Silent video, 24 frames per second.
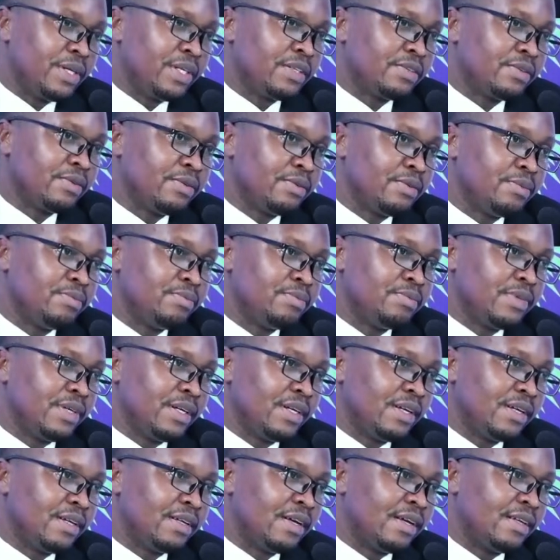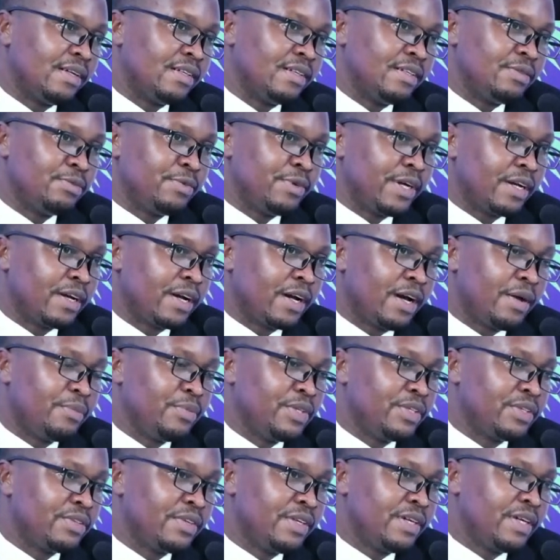So if I come
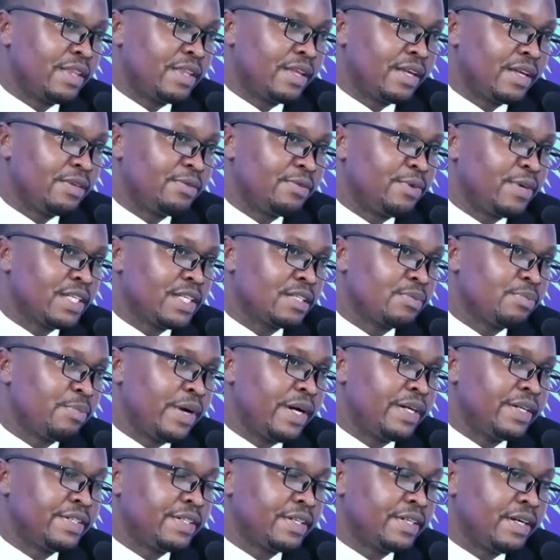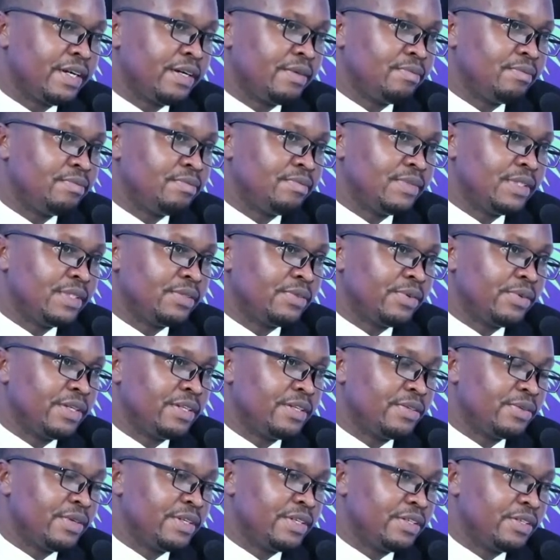in today, 31st March
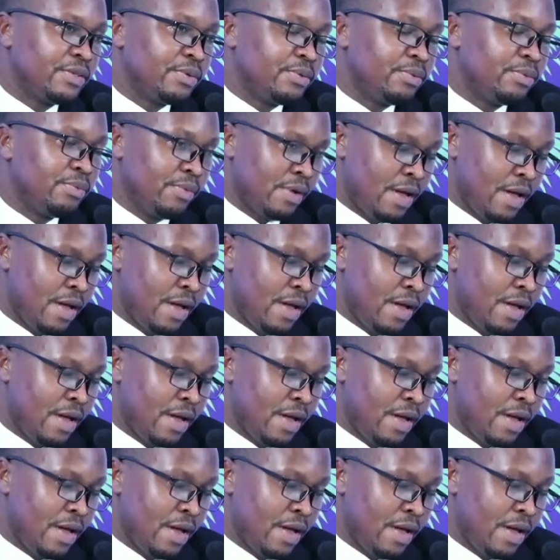2022,